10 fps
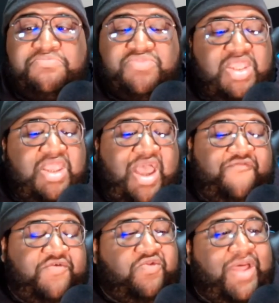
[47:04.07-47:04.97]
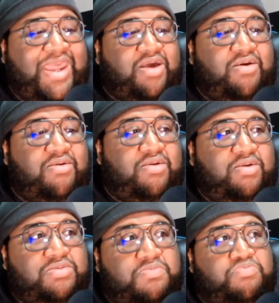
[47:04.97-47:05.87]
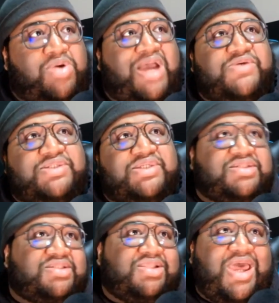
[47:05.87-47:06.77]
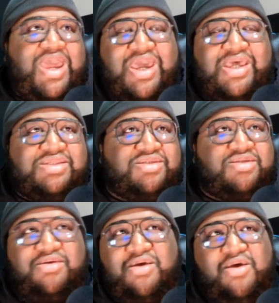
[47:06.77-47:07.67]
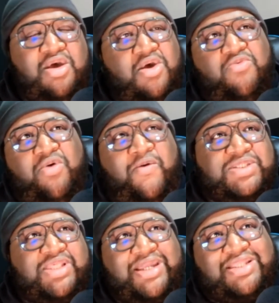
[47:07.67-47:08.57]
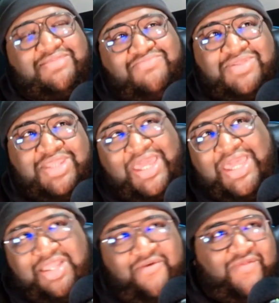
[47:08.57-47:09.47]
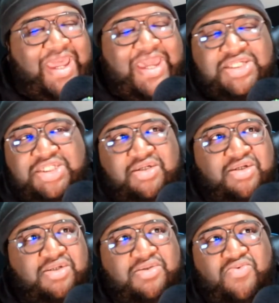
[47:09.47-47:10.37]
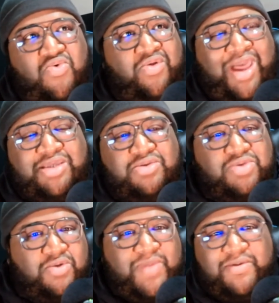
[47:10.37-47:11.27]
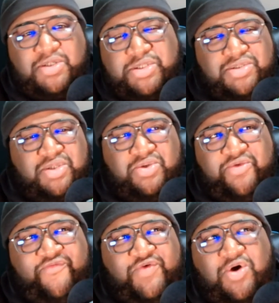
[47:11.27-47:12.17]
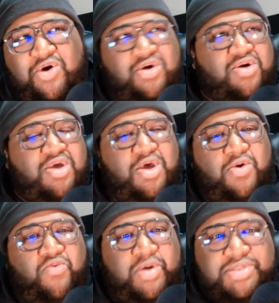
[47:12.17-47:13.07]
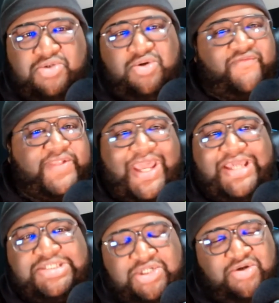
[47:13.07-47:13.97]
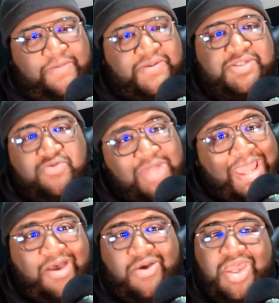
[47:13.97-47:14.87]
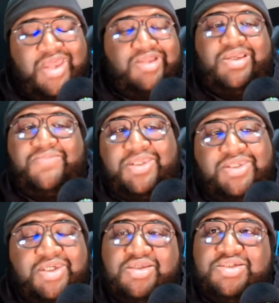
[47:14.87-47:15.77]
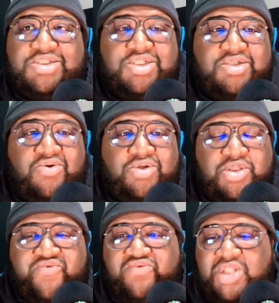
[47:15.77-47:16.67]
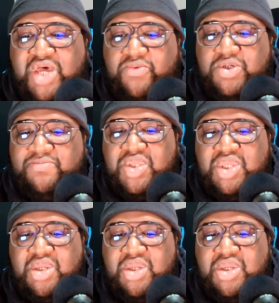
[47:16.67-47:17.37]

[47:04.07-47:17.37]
I feel like probably since what was like the end of last year, or like, maybe the fall, winter of last year up until now, they've been killing shit on a different level to me.